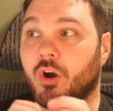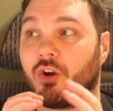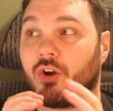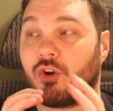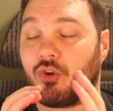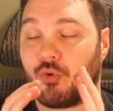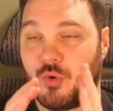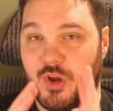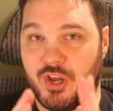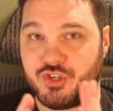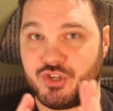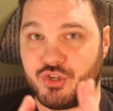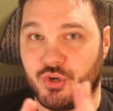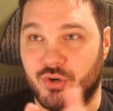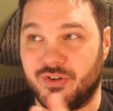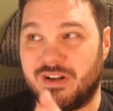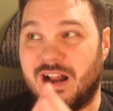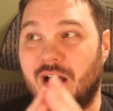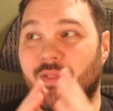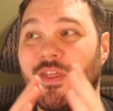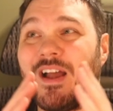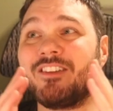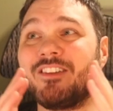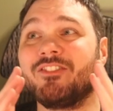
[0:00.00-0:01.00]
creature.
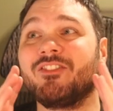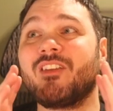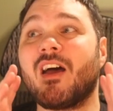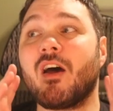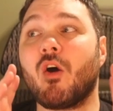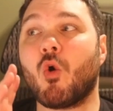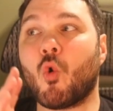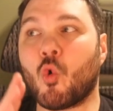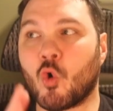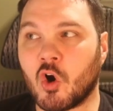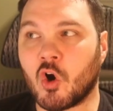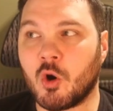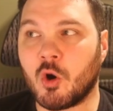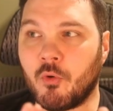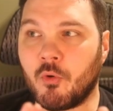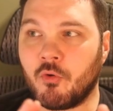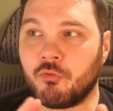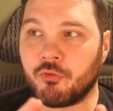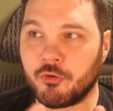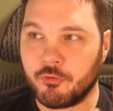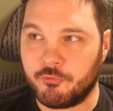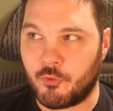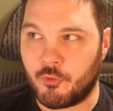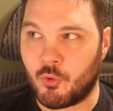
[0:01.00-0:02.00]
Now that's not horrible
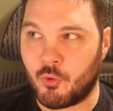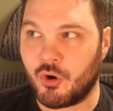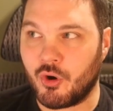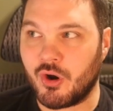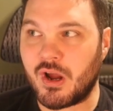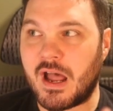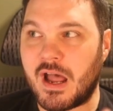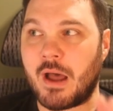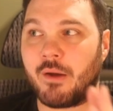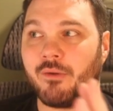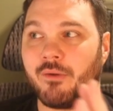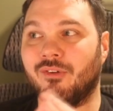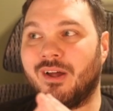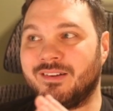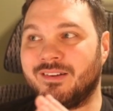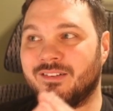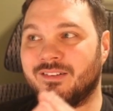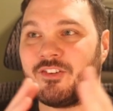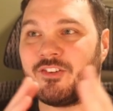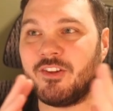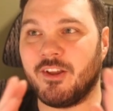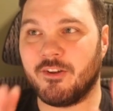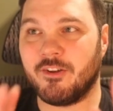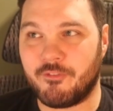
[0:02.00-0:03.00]
for 4. I would like to
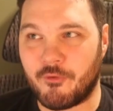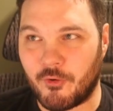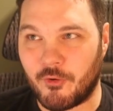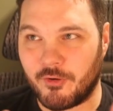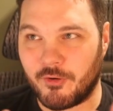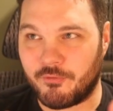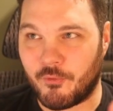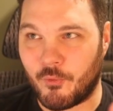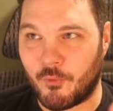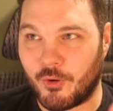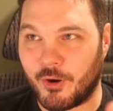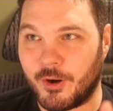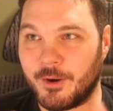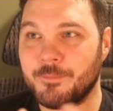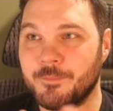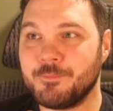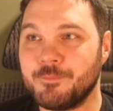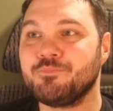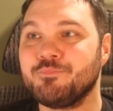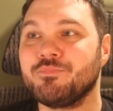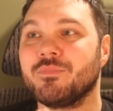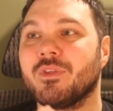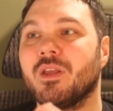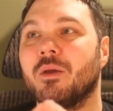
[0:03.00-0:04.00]
see a 4/4,
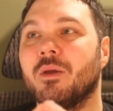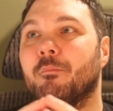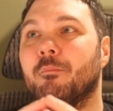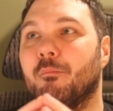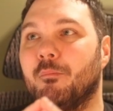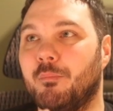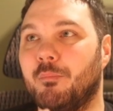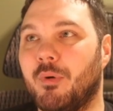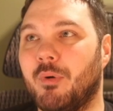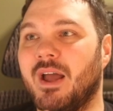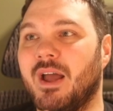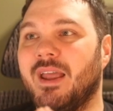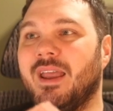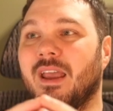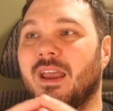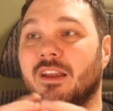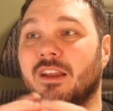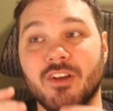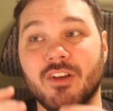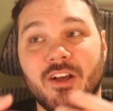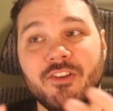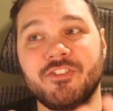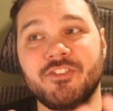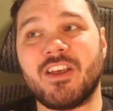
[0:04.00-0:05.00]
but it
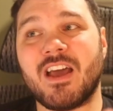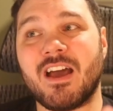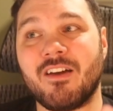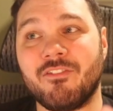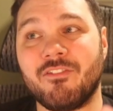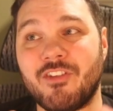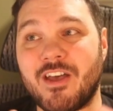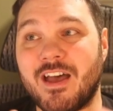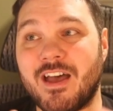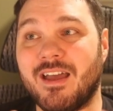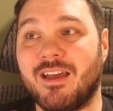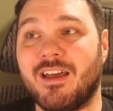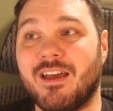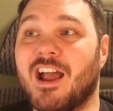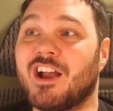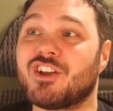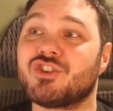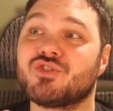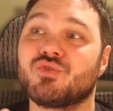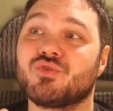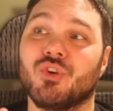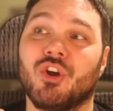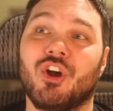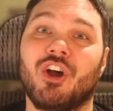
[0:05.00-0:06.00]
does have that
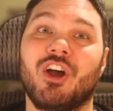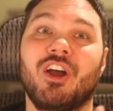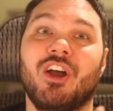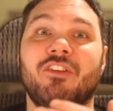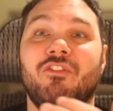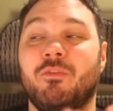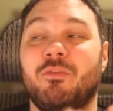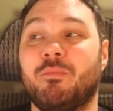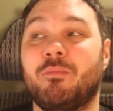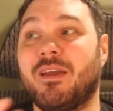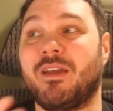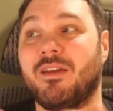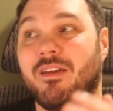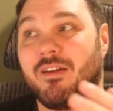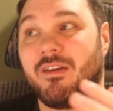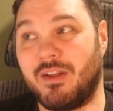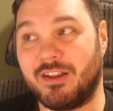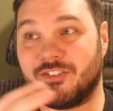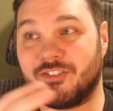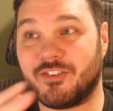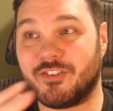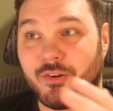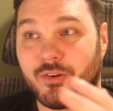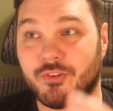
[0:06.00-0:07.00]
extra, if you
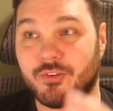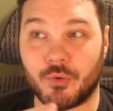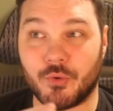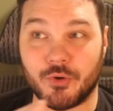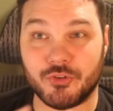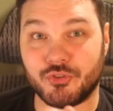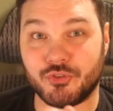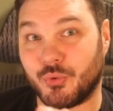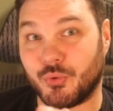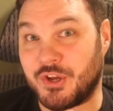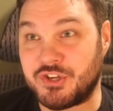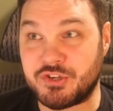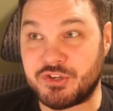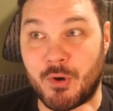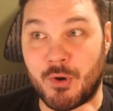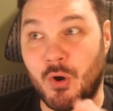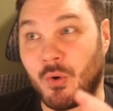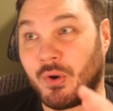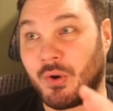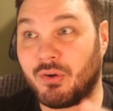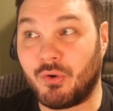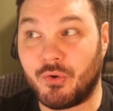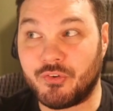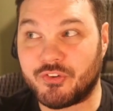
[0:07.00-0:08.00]
instant or sorcery, each
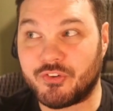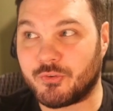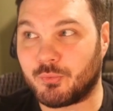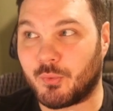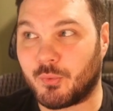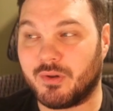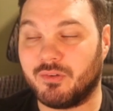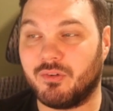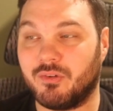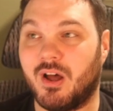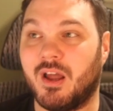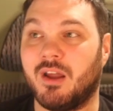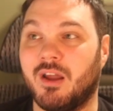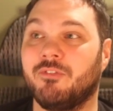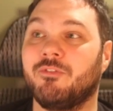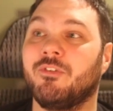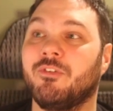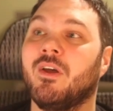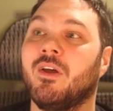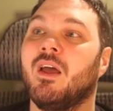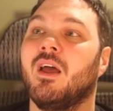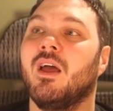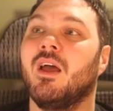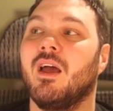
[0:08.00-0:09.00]
opponent loses 1 life.
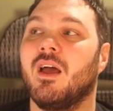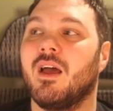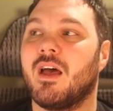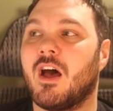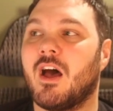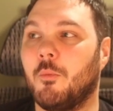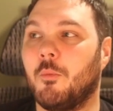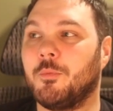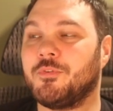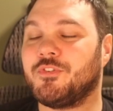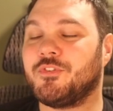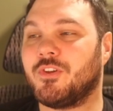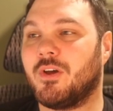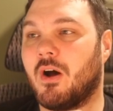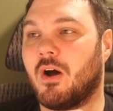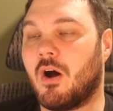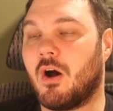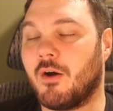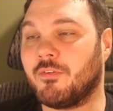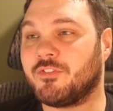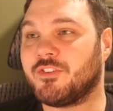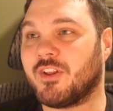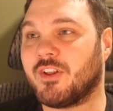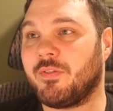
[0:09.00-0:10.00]
Helps
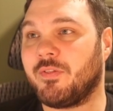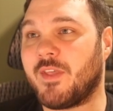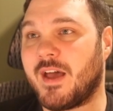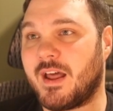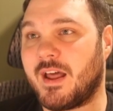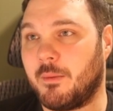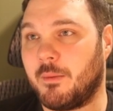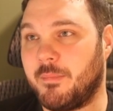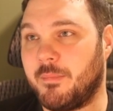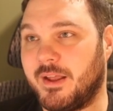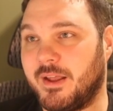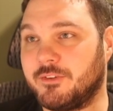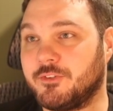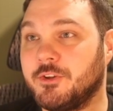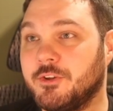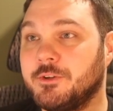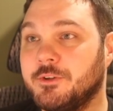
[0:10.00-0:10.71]
offset that a bit.